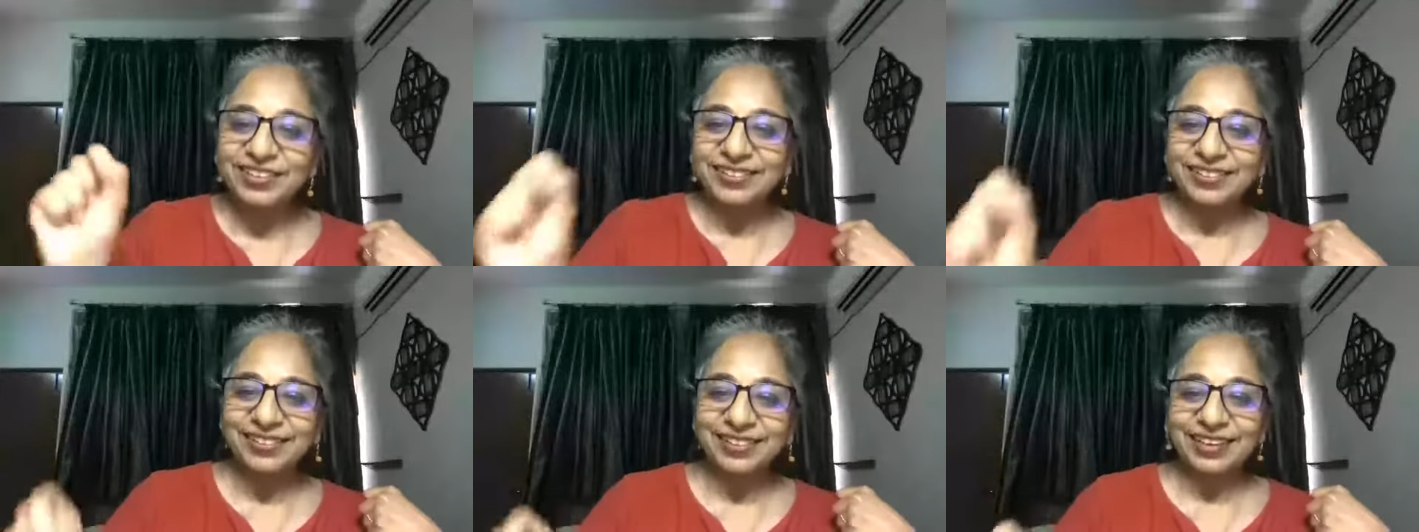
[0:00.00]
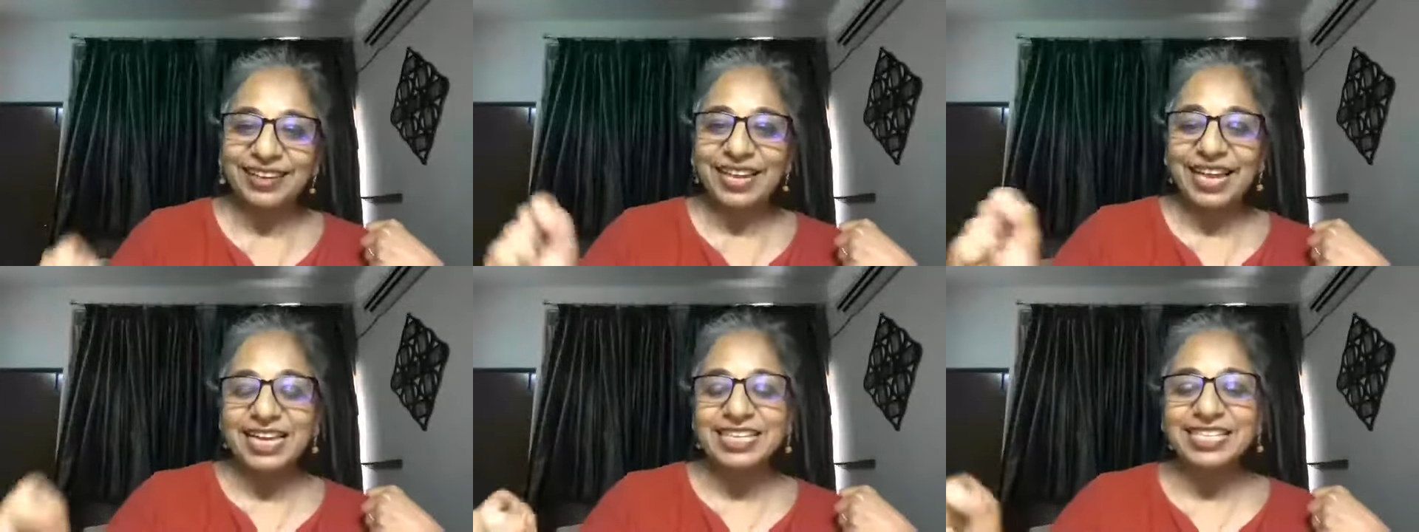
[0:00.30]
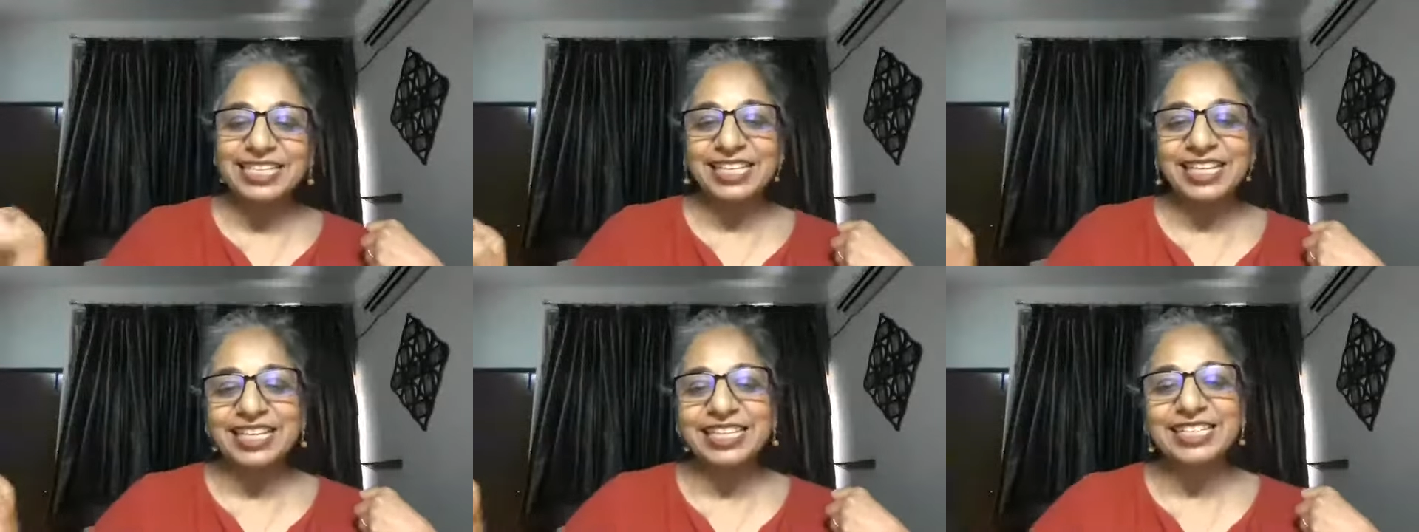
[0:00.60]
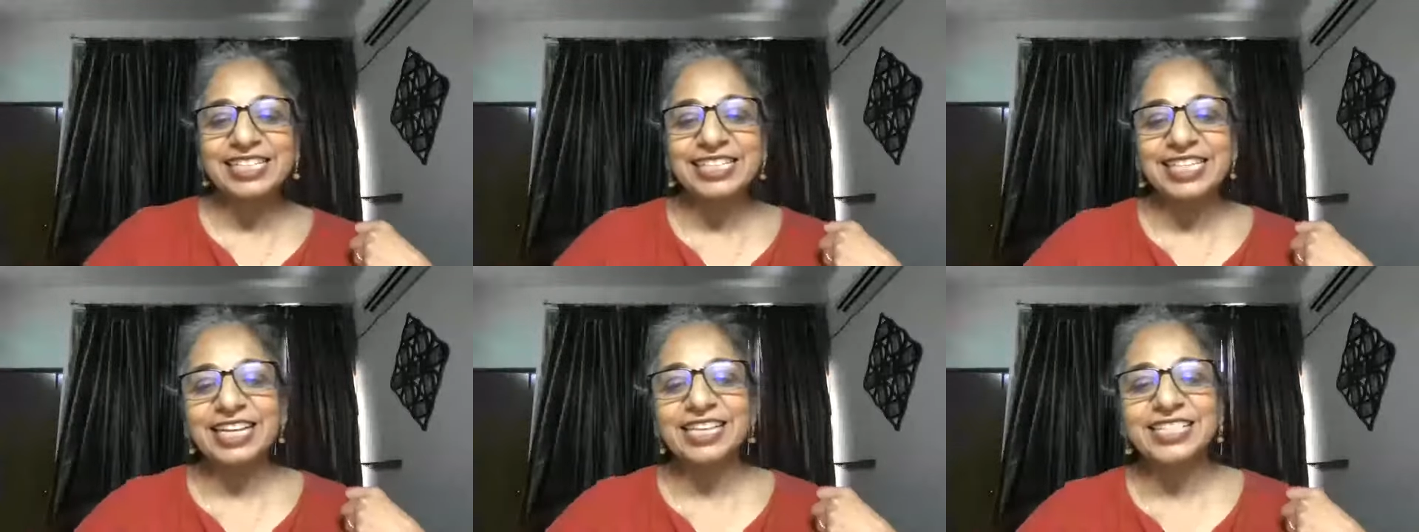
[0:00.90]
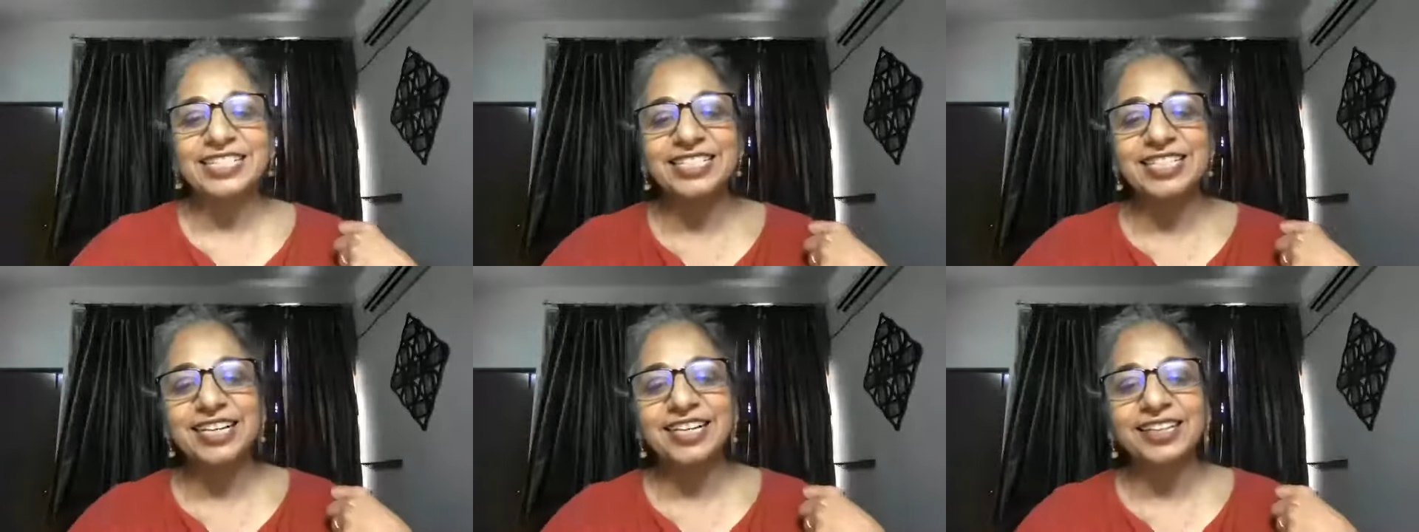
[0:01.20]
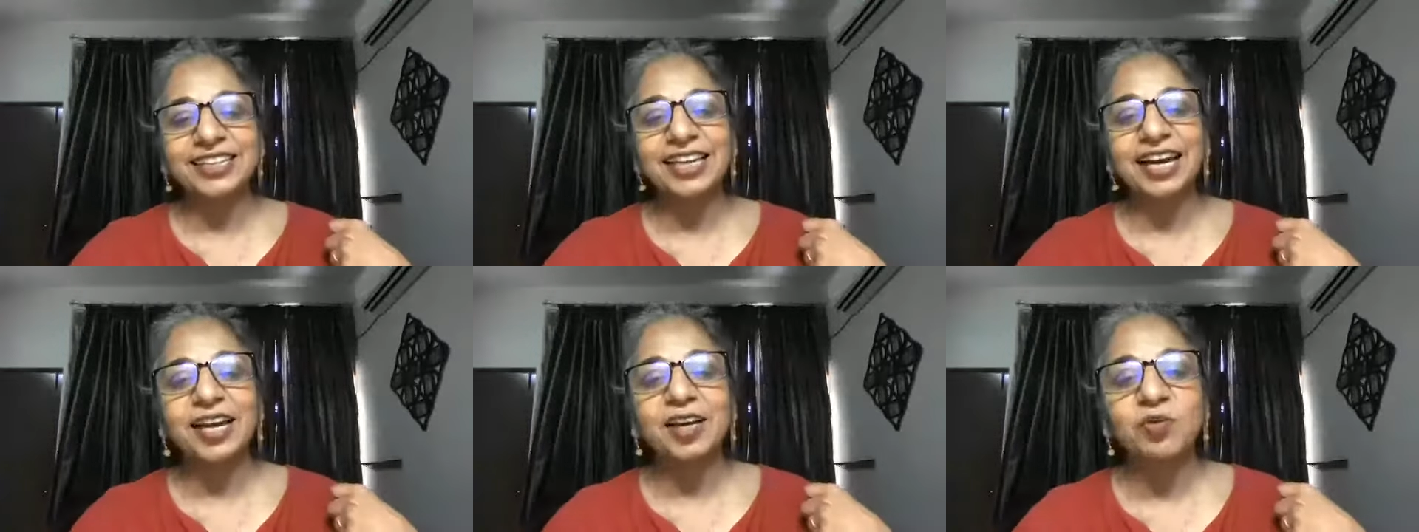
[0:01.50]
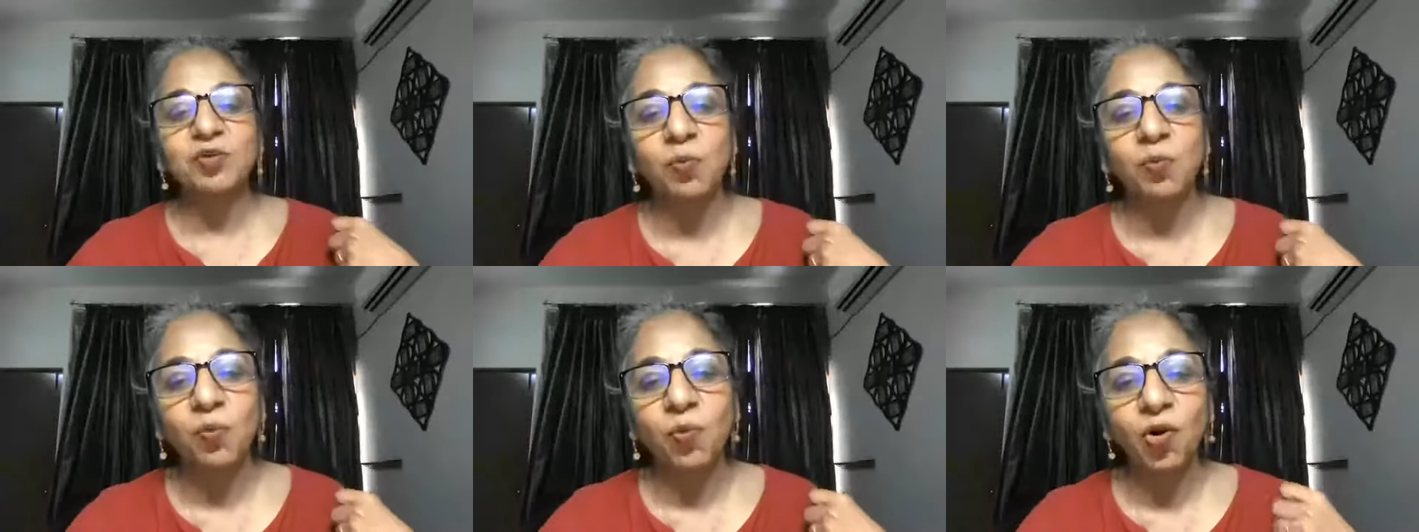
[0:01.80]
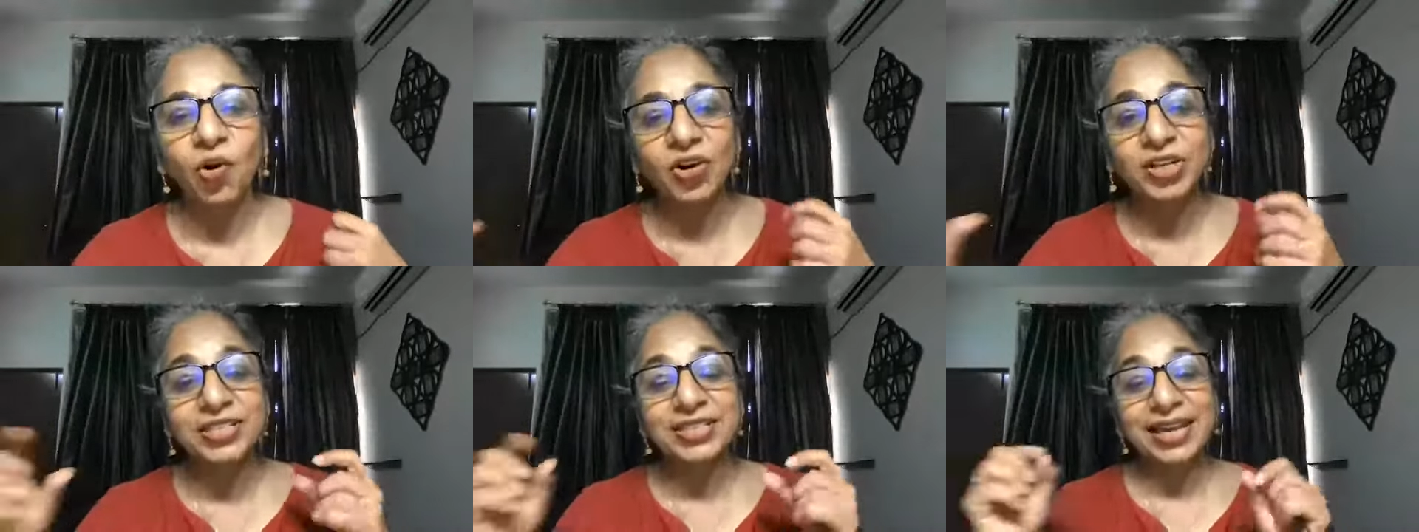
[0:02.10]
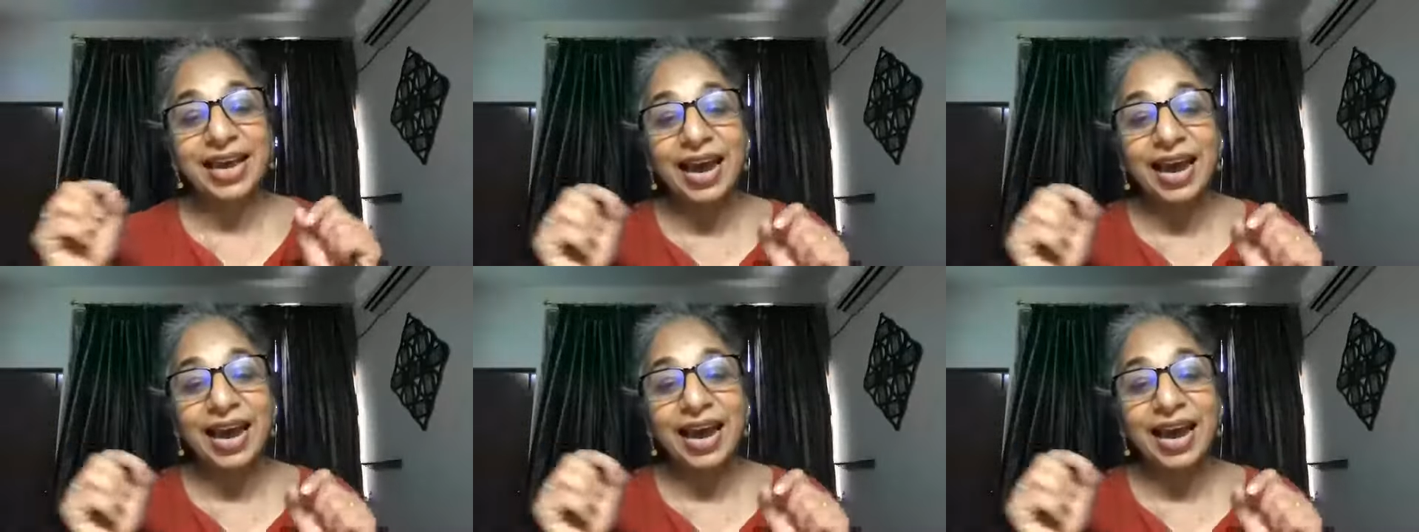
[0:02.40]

less intelligent than boys